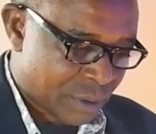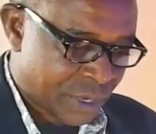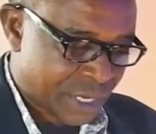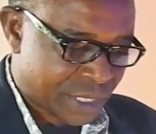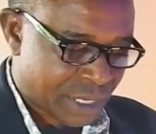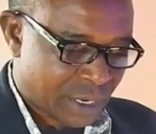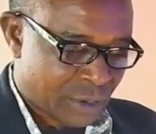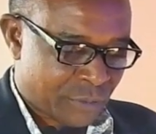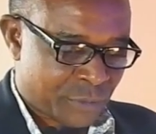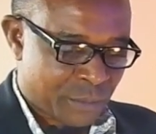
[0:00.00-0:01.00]
nature
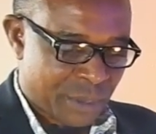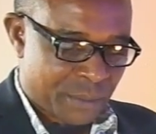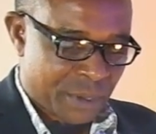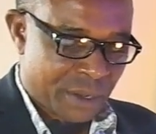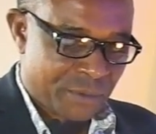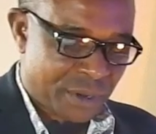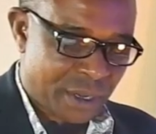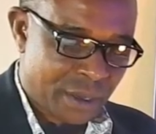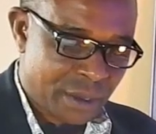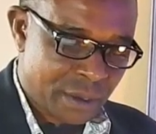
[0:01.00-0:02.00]
of human behavior,